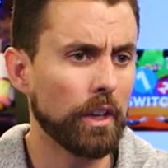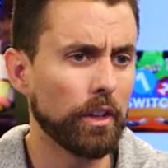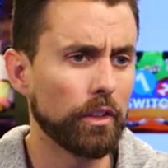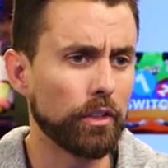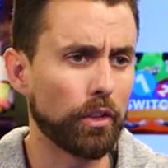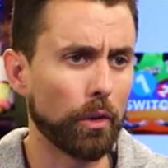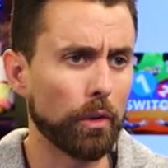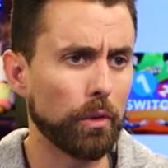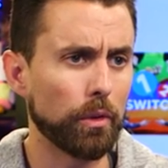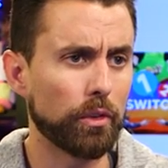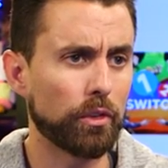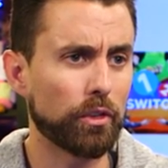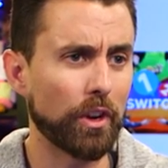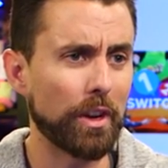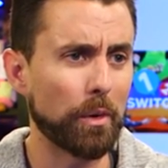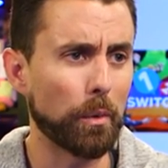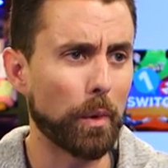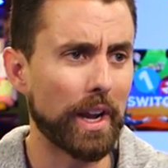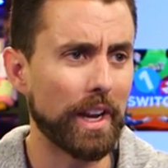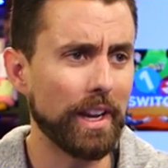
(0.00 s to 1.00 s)
So
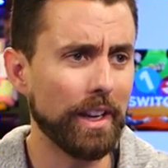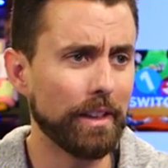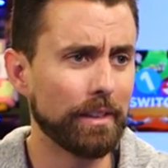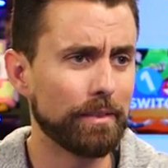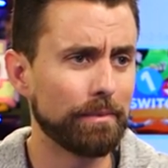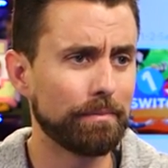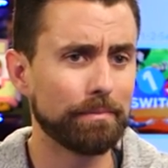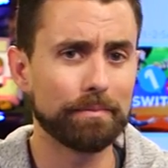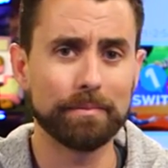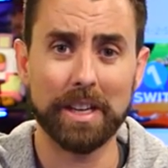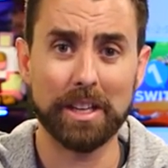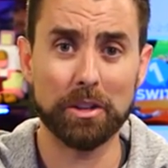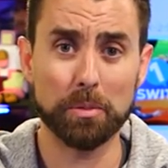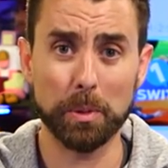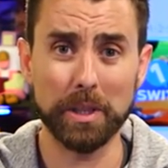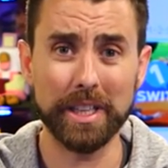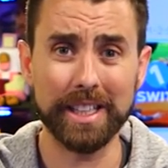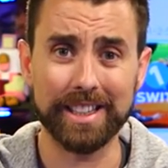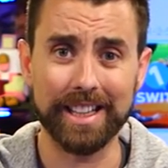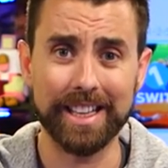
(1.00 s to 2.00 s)
straight away, it's
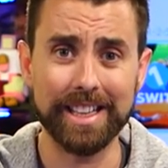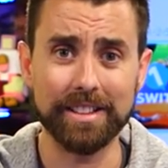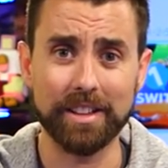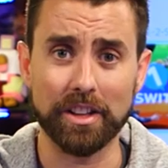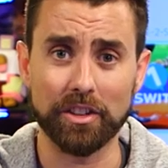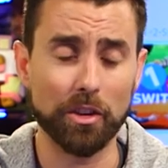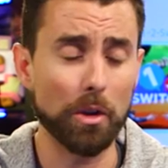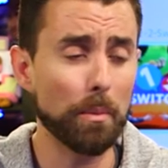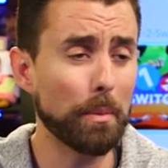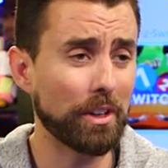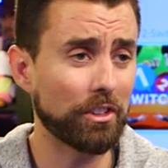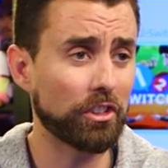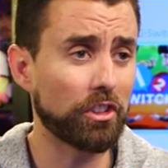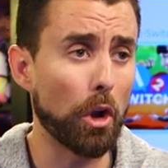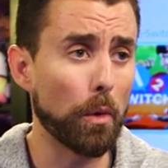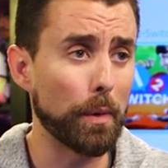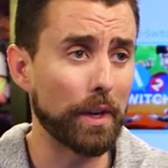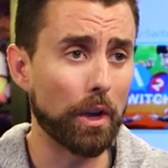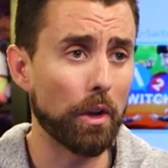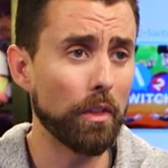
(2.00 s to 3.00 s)
pretty clean, there's not much
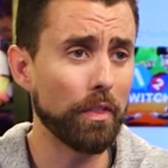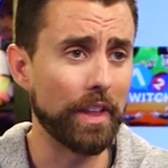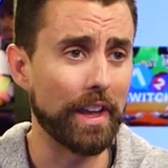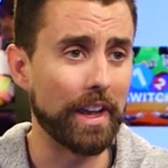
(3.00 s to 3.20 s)
going on